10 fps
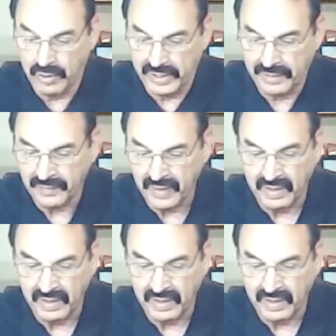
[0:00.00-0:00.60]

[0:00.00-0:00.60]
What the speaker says: It is